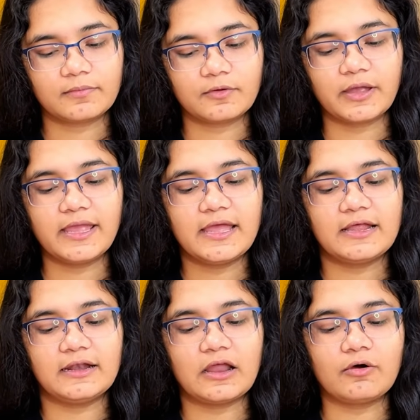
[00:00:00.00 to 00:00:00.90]
Okay,
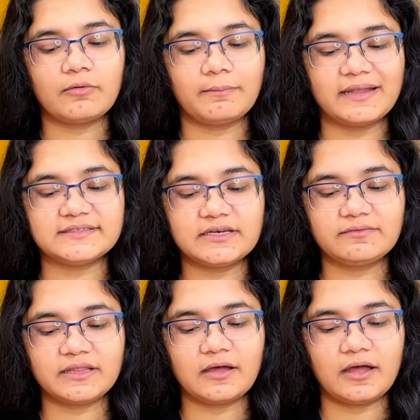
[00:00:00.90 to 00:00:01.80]
now benzene
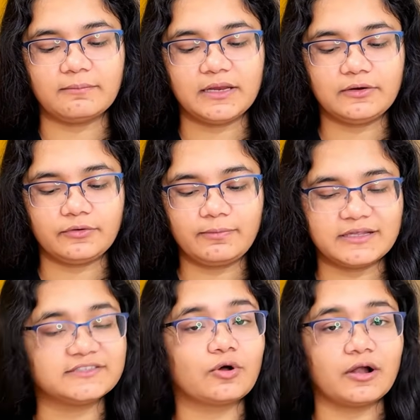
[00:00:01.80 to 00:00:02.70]
with a amine group
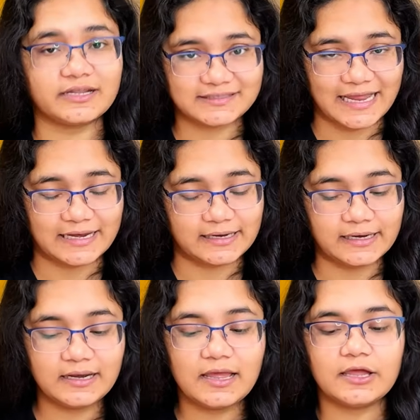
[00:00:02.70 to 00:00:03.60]
is called as
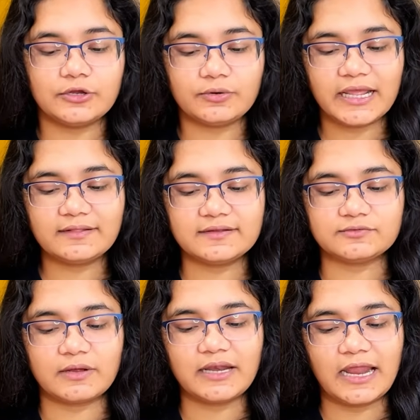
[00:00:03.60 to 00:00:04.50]
aniline. You take this
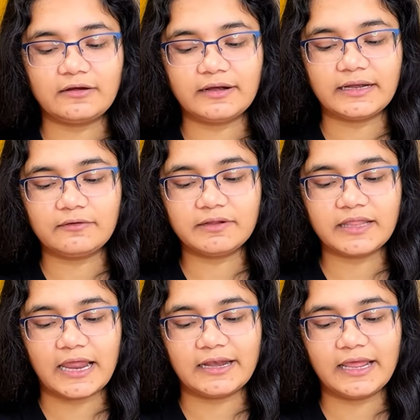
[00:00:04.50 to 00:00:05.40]
one and treat it with
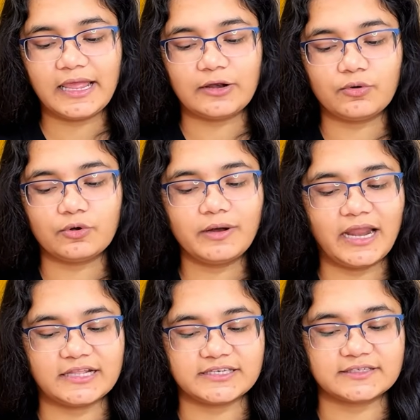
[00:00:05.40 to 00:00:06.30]
NaNO2
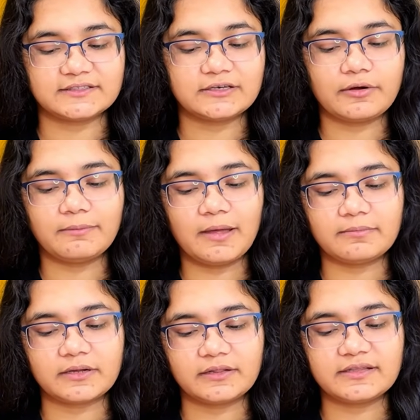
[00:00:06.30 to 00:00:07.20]
and HX. Now
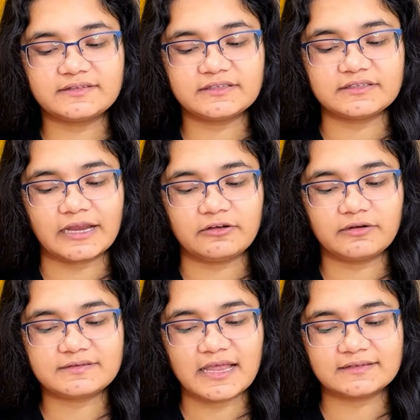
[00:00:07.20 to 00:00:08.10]
remember, this is
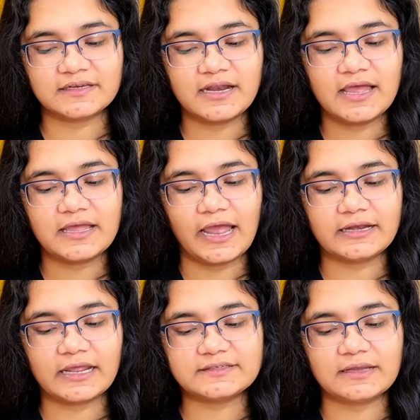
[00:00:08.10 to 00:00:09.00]
nitrous acid
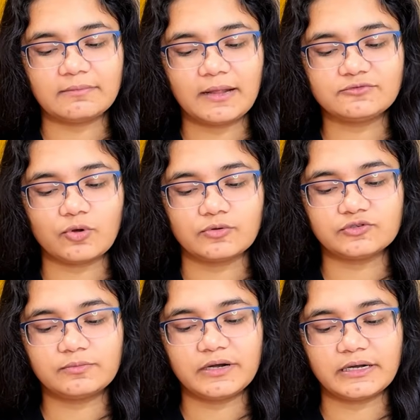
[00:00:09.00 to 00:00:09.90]
and can sometimes
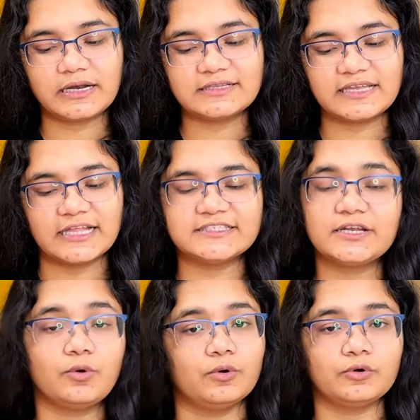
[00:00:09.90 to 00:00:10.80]
also be written as
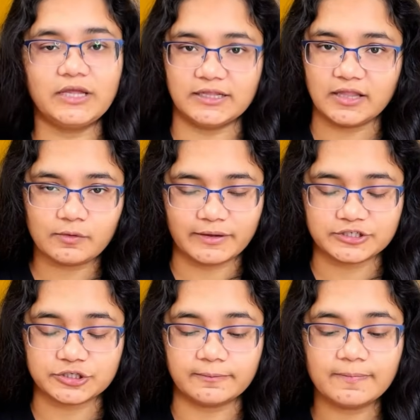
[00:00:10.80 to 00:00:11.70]
HNO2 in the
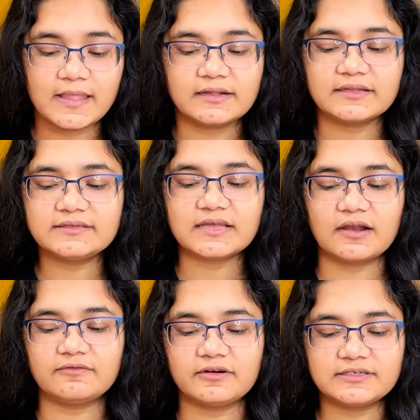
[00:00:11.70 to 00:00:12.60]
question. This
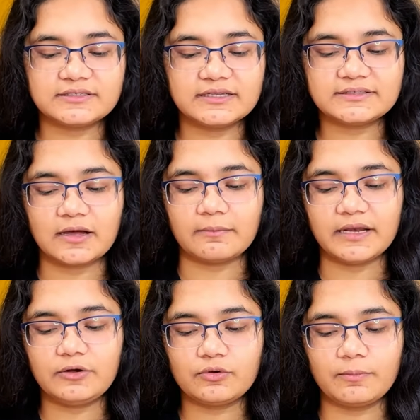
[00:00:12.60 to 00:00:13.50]
converts this
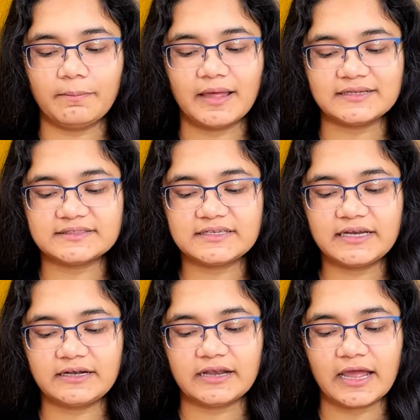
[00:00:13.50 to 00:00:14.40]
amine to
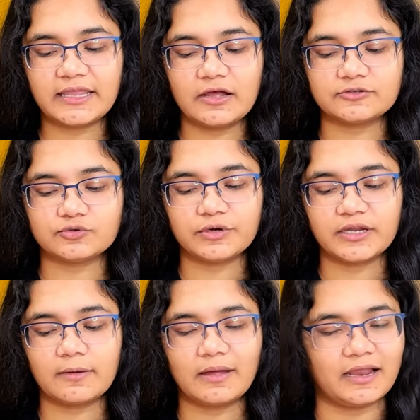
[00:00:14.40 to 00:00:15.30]
benzene
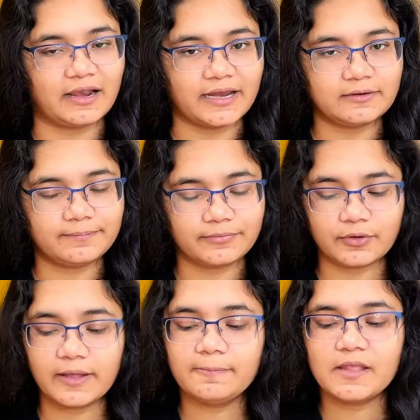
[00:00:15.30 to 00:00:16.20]
diazonium halide.
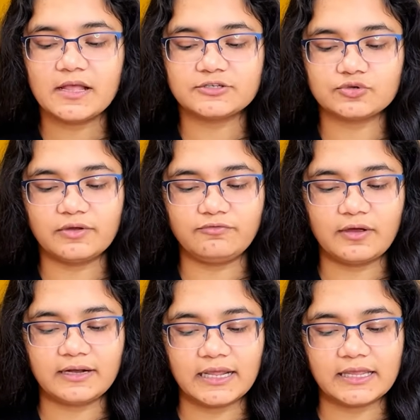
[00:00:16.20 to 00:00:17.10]
Okay, so if you
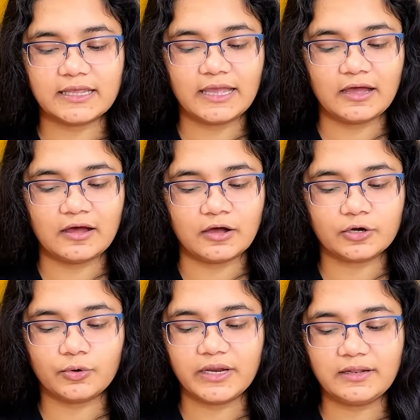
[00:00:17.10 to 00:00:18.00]
are taking
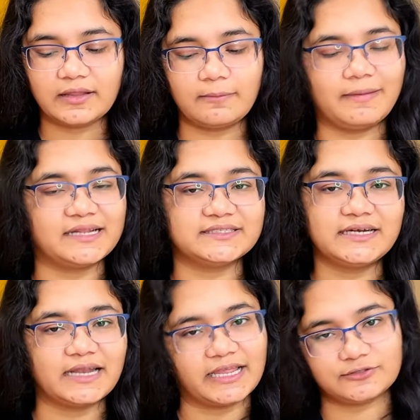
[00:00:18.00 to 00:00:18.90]
chlorine, then
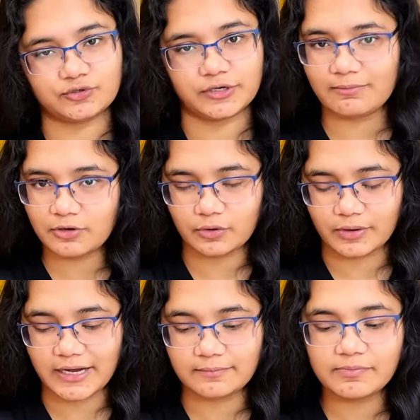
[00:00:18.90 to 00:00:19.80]
benzene diazonium
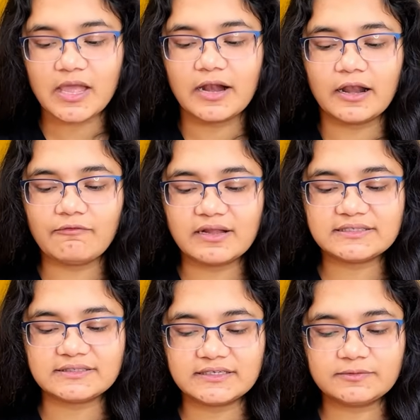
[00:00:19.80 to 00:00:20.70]
chloride. Now
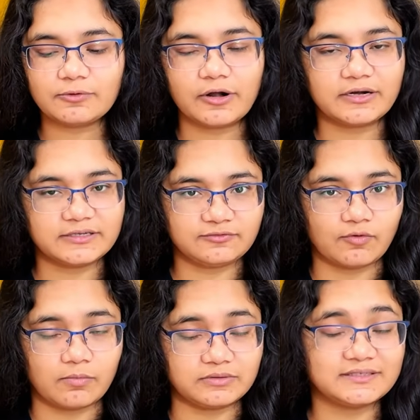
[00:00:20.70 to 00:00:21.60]
once this product is
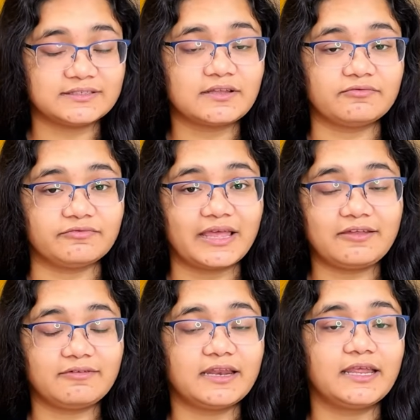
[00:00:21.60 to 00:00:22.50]
formed, this is a
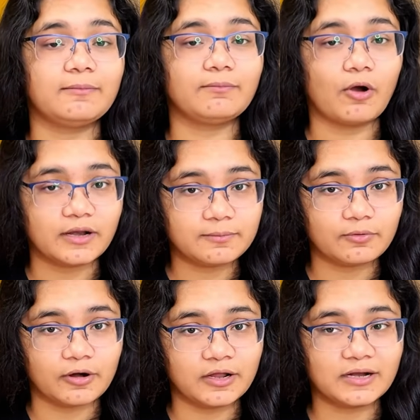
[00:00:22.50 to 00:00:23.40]
very important
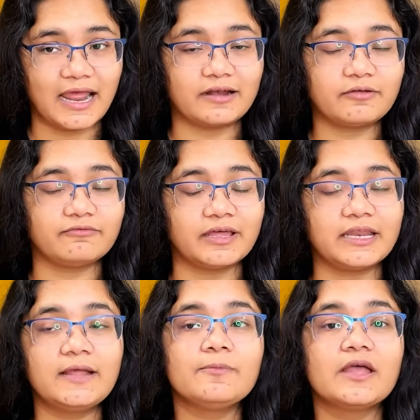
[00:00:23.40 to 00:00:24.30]
product and a
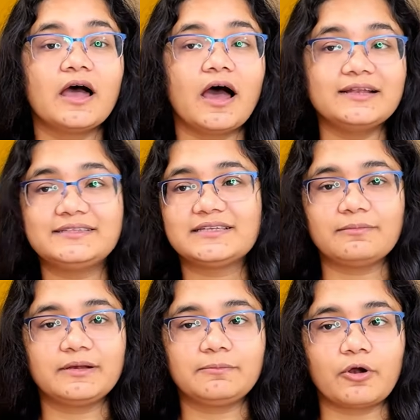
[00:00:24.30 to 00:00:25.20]
very
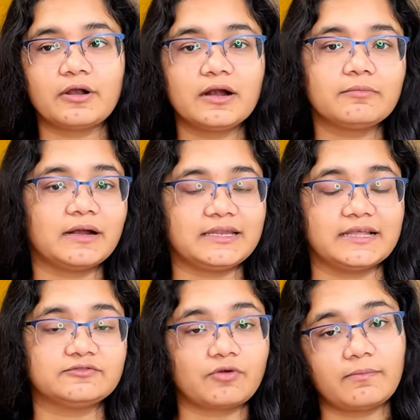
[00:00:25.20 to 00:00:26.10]
unstable product, but
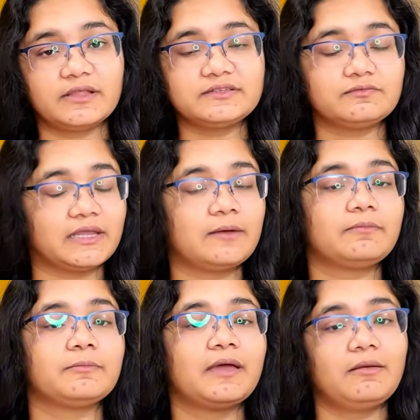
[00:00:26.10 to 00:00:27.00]
yes, from this we can
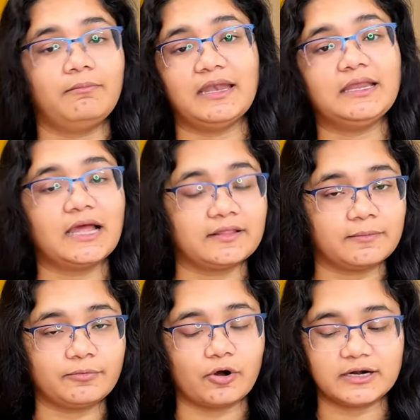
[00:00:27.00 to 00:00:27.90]
prepare many other
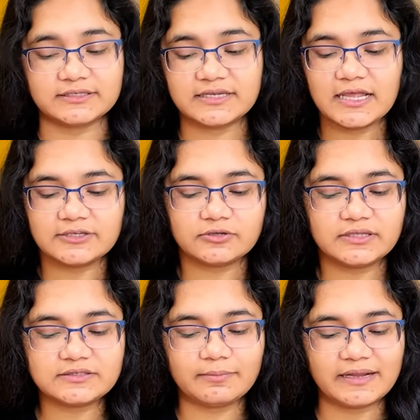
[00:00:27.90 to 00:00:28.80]
products. So
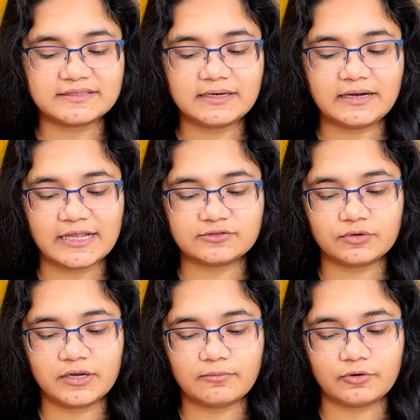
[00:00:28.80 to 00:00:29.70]
this benzene
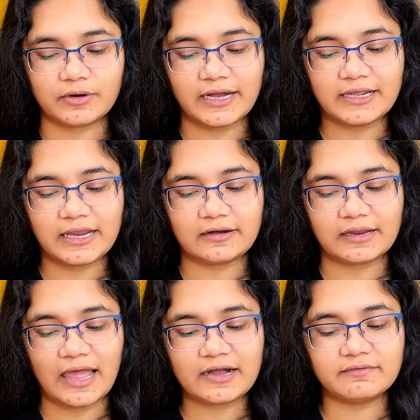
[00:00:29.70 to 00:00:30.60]
diazonium chloride can
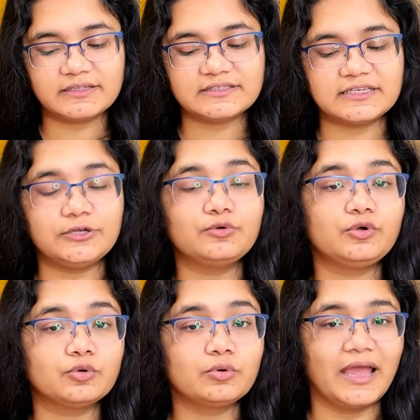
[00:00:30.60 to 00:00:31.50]
react with
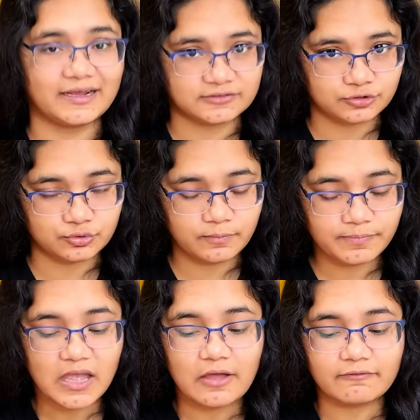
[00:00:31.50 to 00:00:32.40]
Cu2X2,
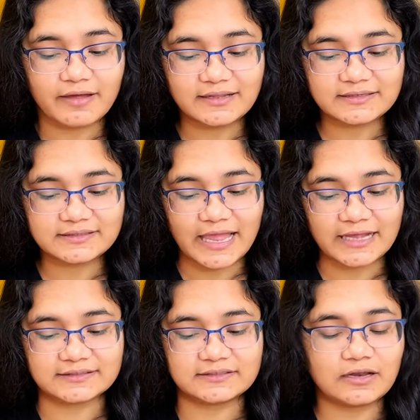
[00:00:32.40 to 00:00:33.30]
where this
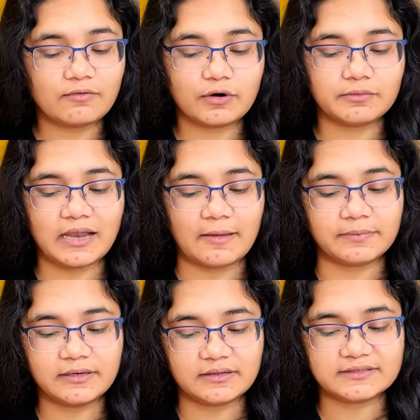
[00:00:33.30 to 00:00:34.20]
X, now what will
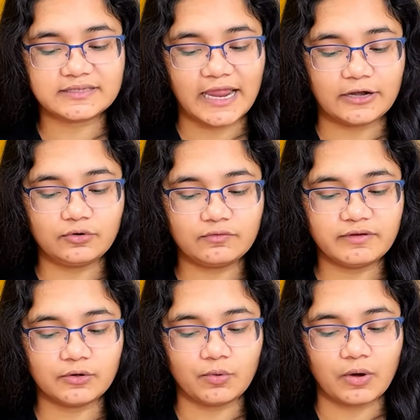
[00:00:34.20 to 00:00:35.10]
happen, this N2
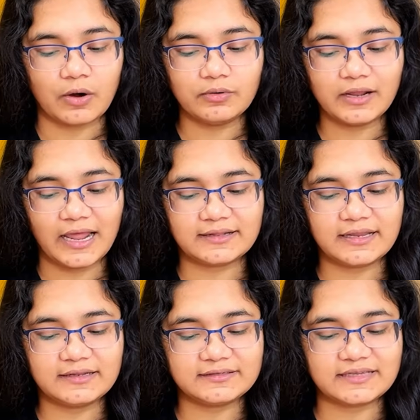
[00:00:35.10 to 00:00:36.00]
will go out and
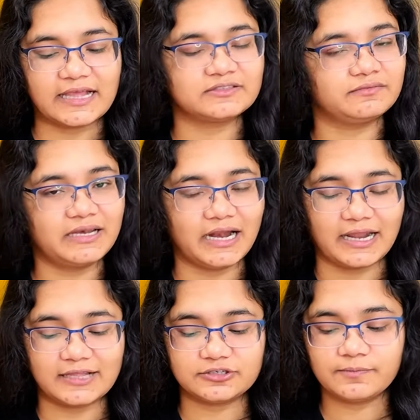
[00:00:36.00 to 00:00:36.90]
then this X will
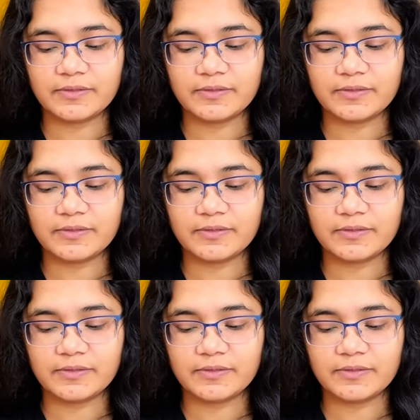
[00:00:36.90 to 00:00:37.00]
attach.